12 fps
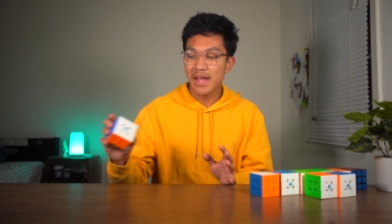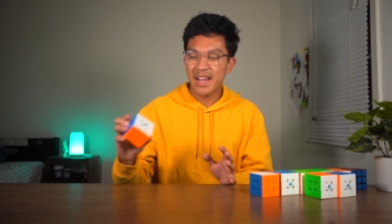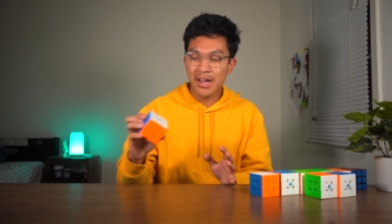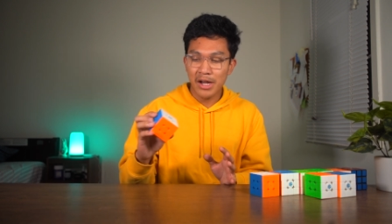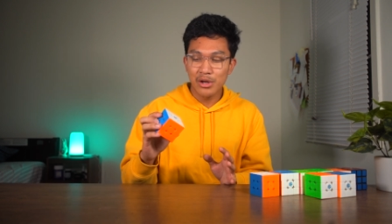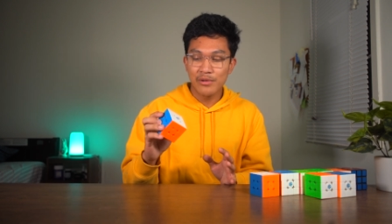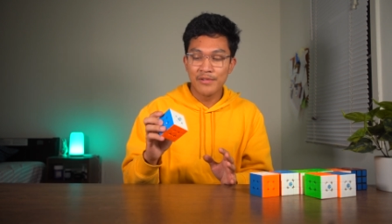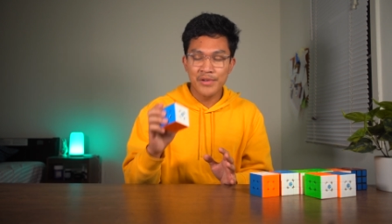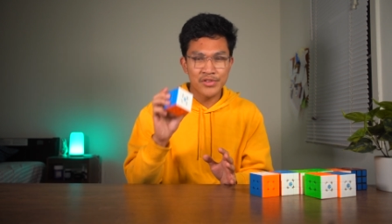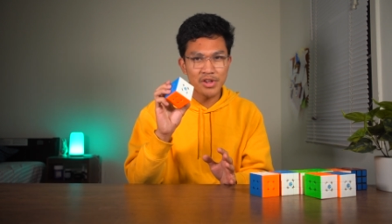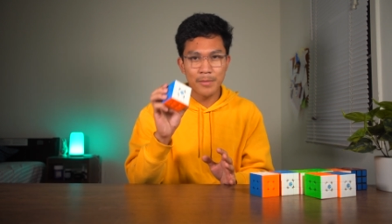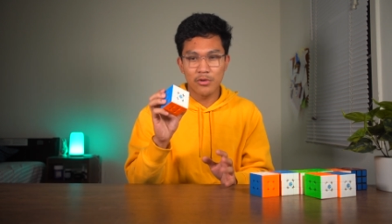that kind of
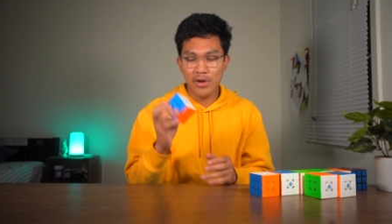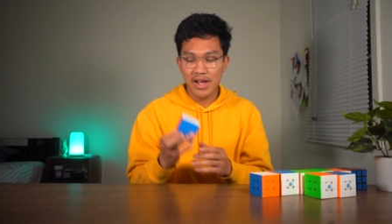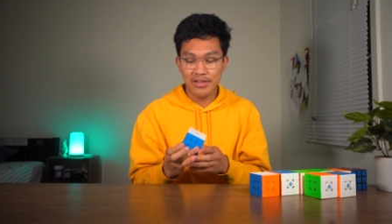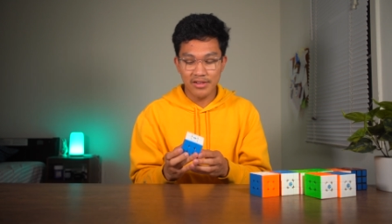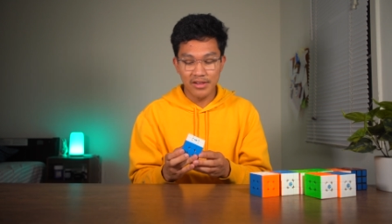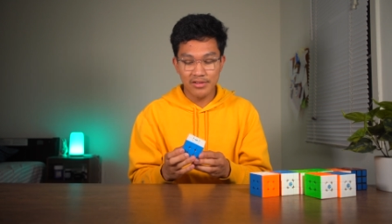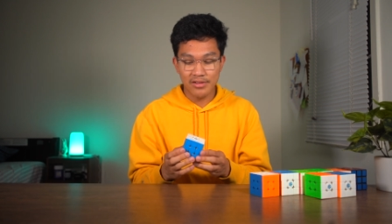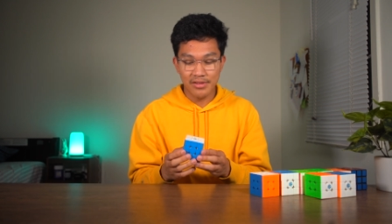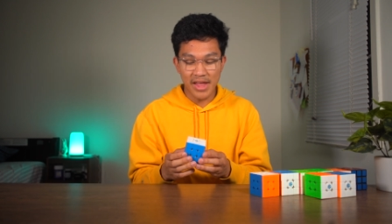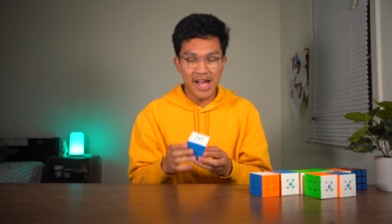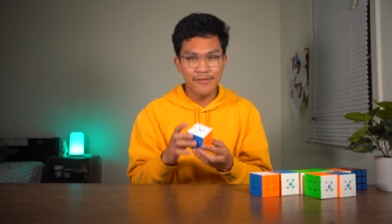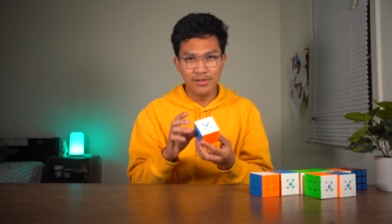summarizes
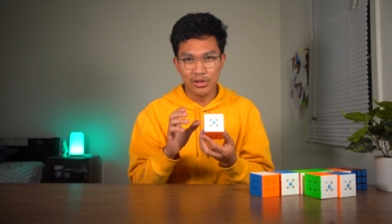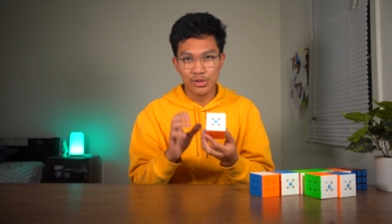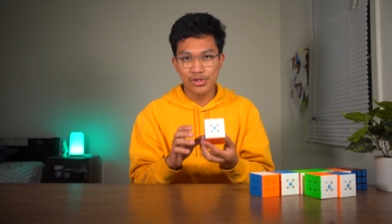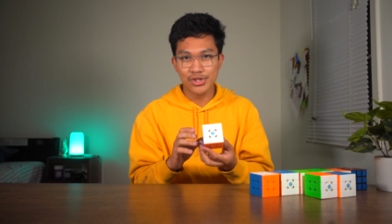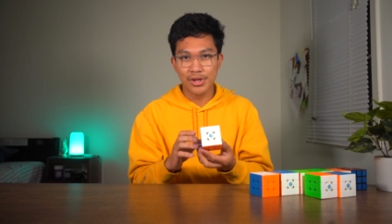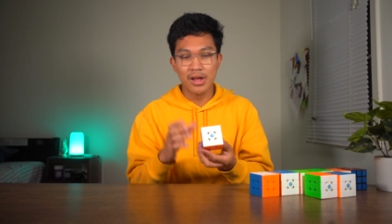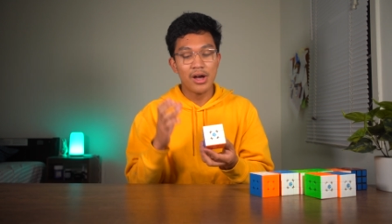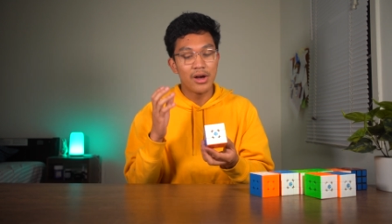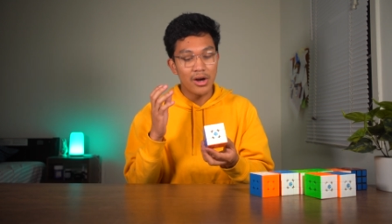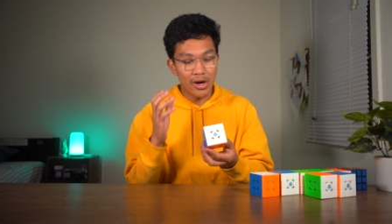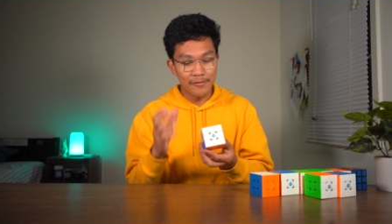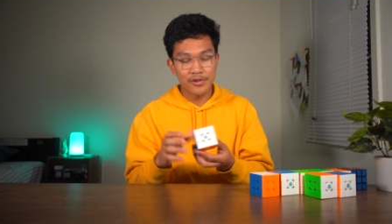the evolution
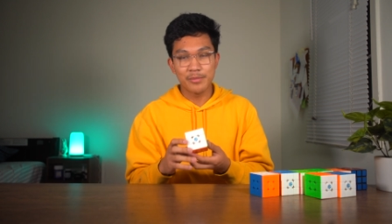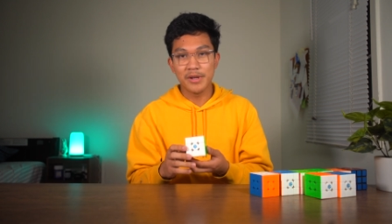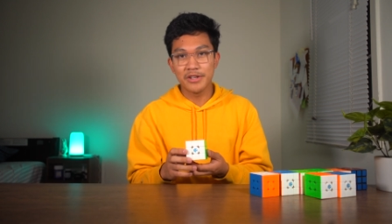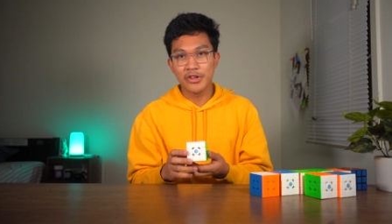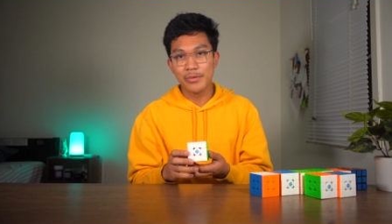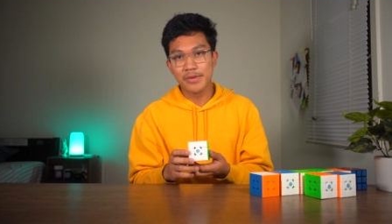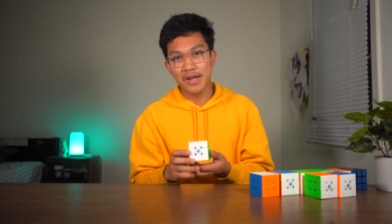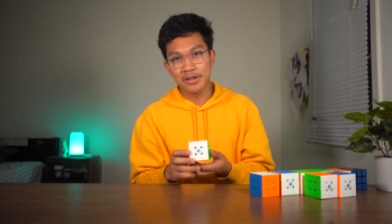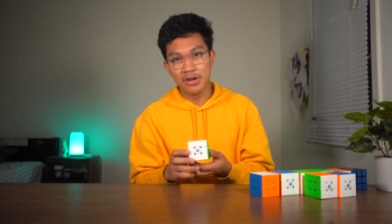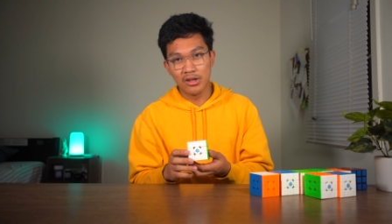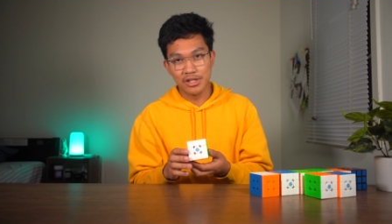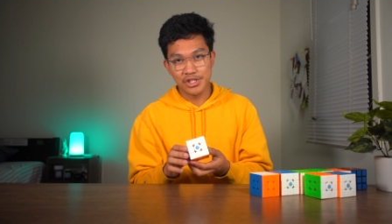of speed cube
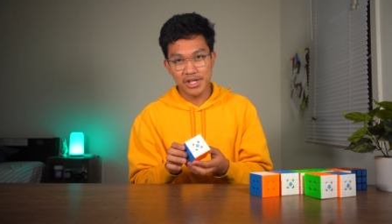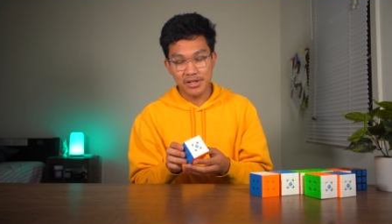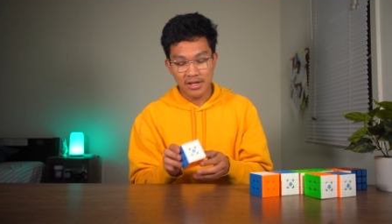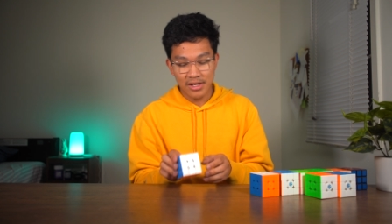technology.